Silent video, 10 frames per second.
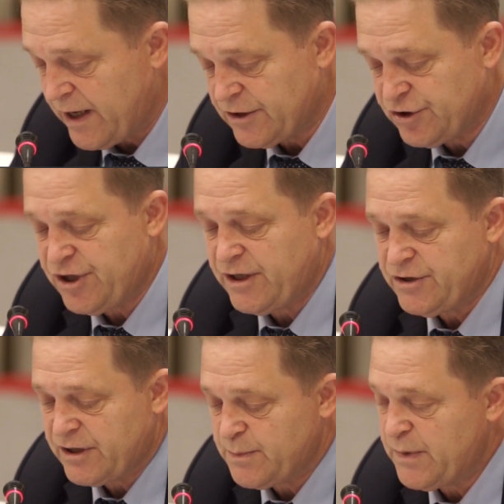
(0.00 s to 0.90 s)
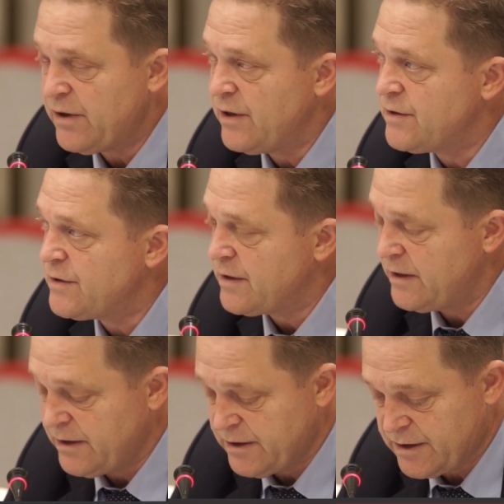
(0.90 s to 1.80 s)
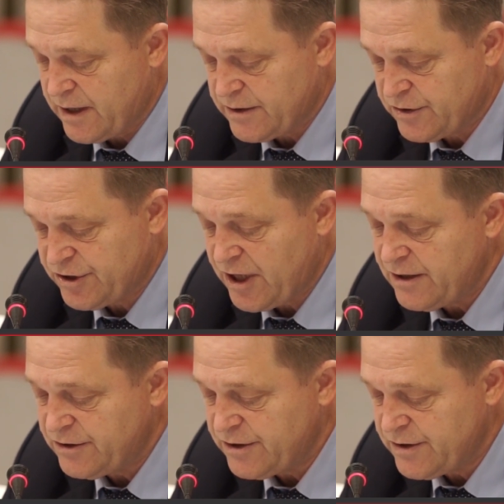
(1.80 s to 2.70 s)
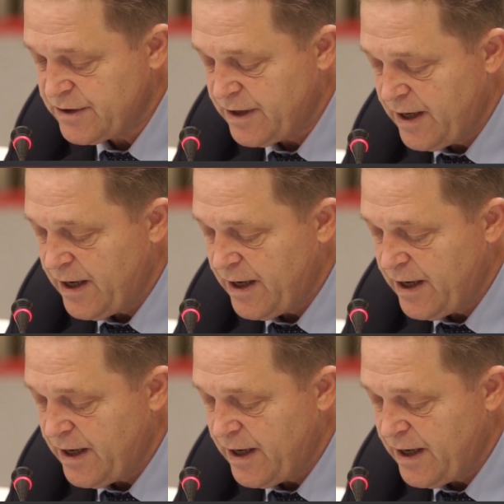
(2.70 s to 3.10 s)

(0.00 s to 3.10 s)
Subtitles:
exchanged experience, discussed challenges,